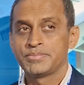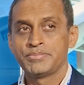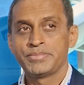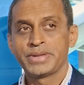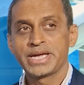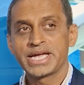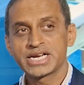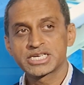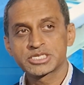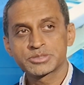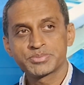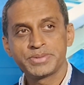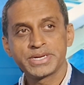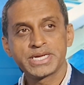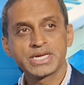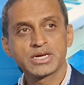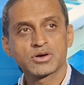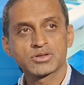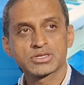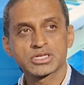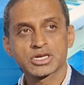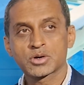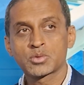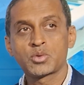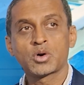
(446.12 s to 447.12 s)
May it be
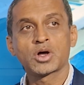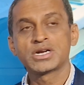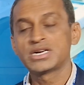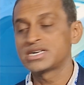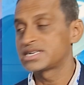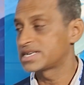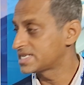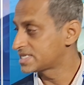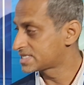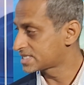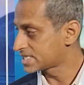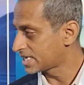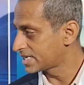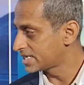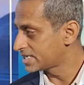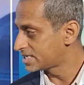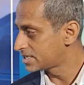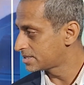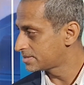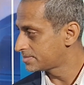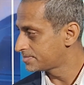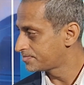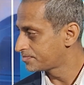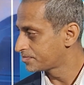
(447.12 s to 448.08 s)
on the quality side,